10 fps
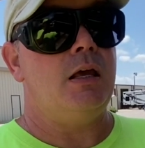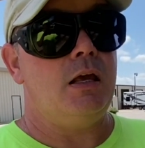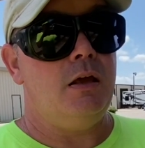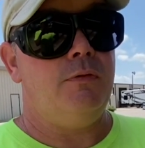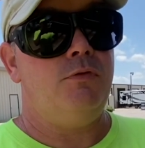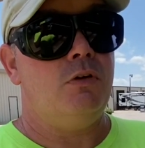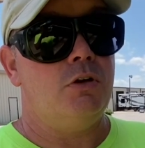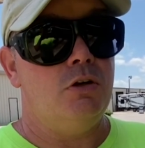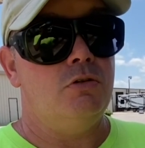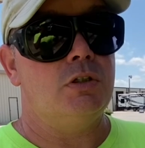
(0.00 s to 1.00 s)
if you're
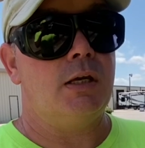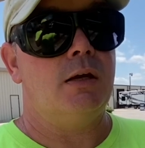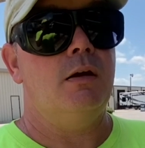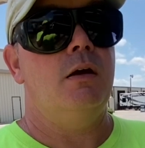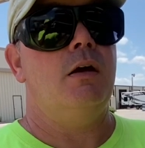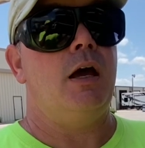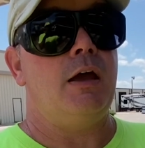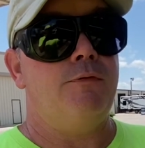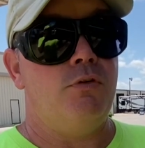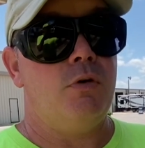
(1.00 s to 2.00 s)
using
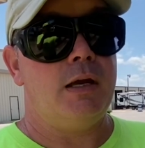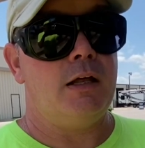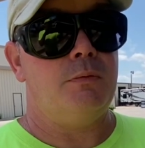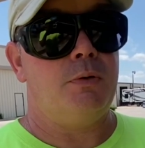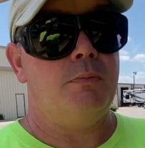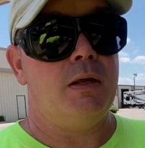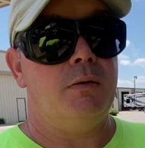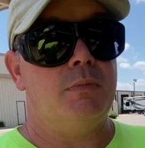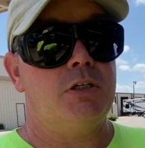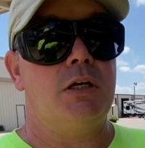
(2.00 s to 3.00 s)
a 4 gallon per
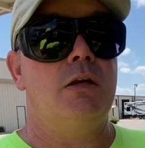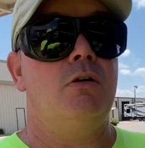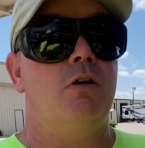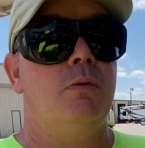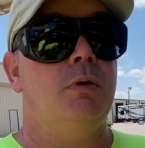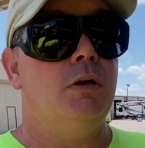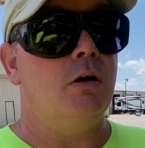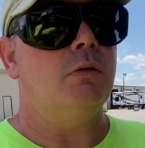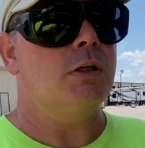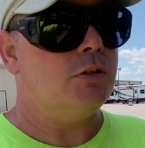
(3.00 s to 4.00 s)
minute machine or
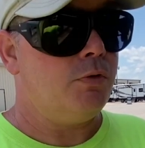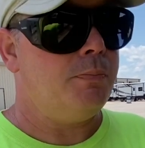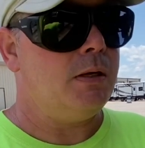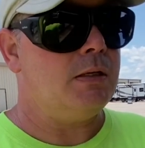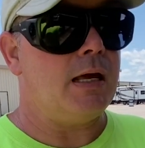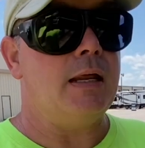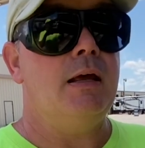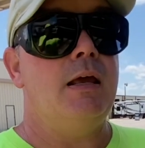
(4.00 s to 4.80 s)
below. Let's repeat that.